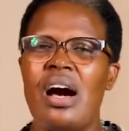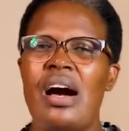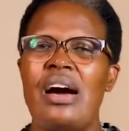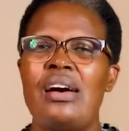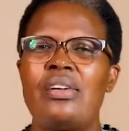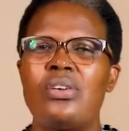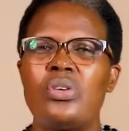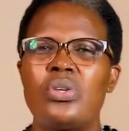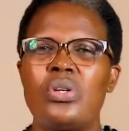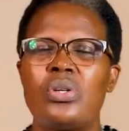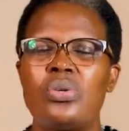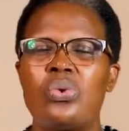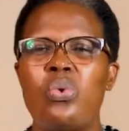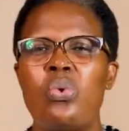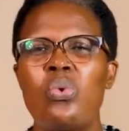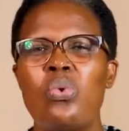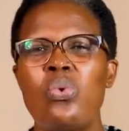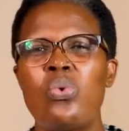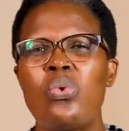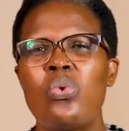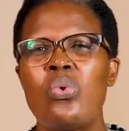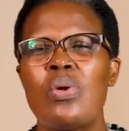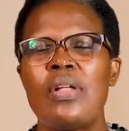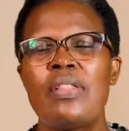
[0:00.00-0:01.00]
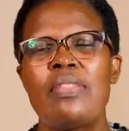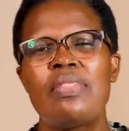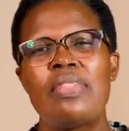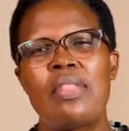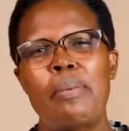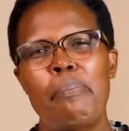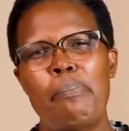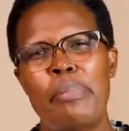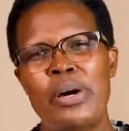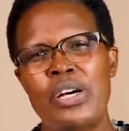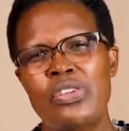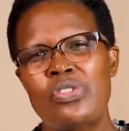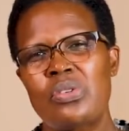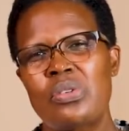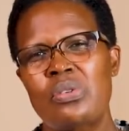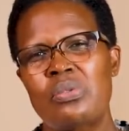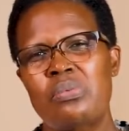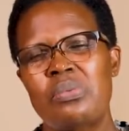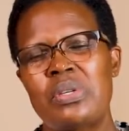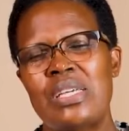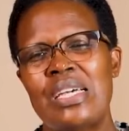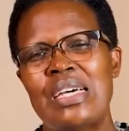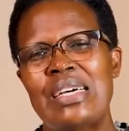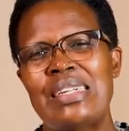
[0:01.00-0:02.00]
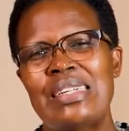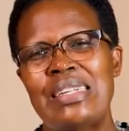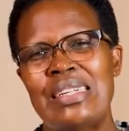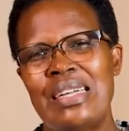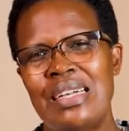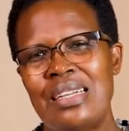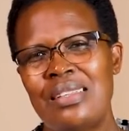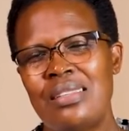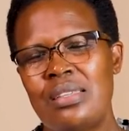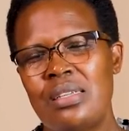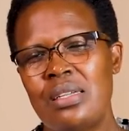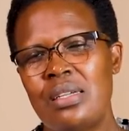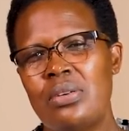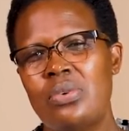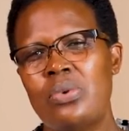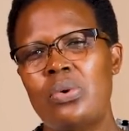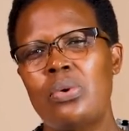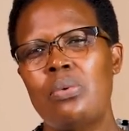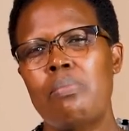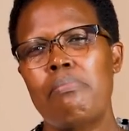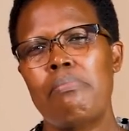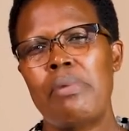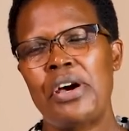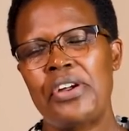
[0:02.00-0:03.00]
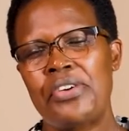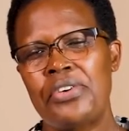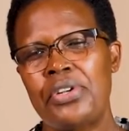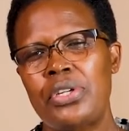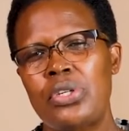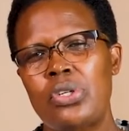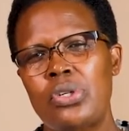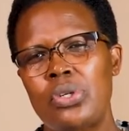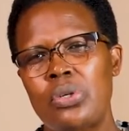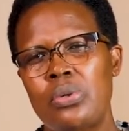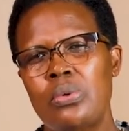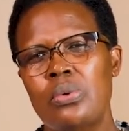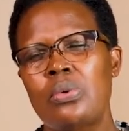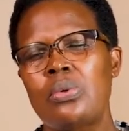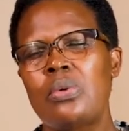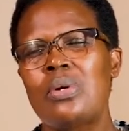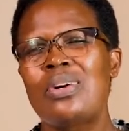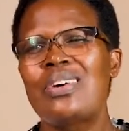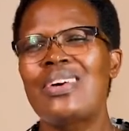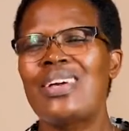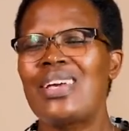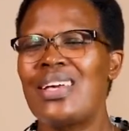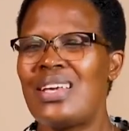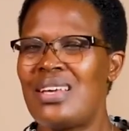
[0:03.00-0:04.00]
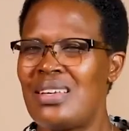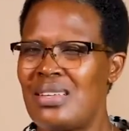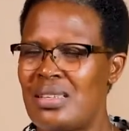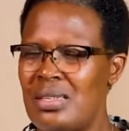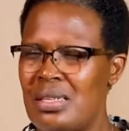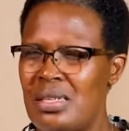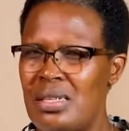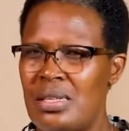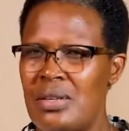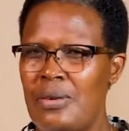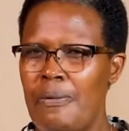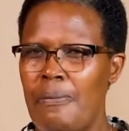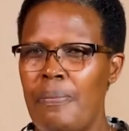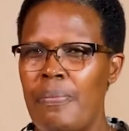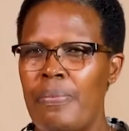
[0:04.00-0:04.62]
and who the person we are dating or married to is.